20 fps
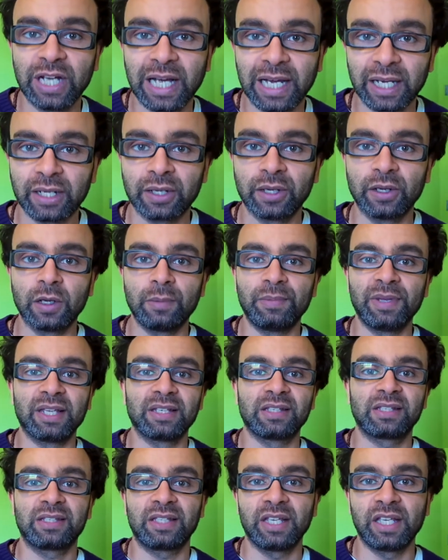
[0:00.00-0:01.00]
Jack
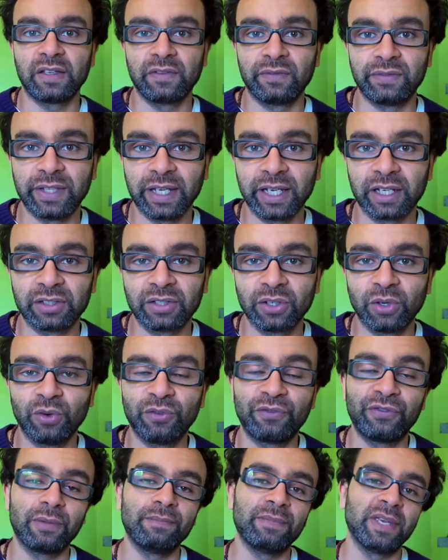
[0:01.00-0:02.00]
Kirby and Steve
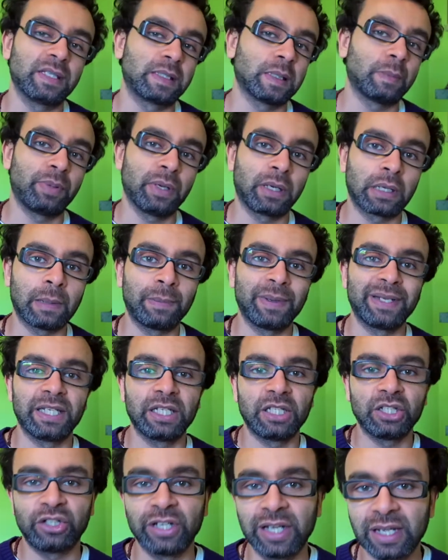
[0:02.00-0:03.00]
Ditko for me to pick up
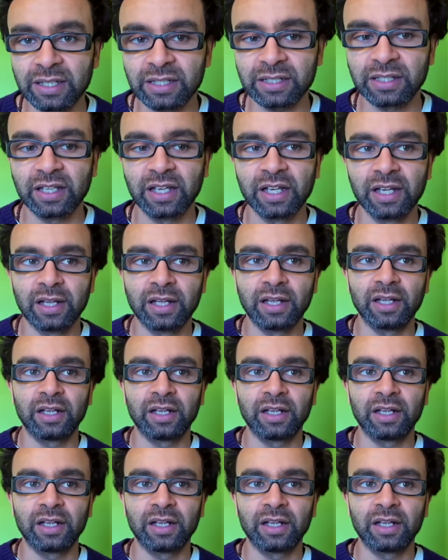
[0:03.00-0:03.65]
and ingest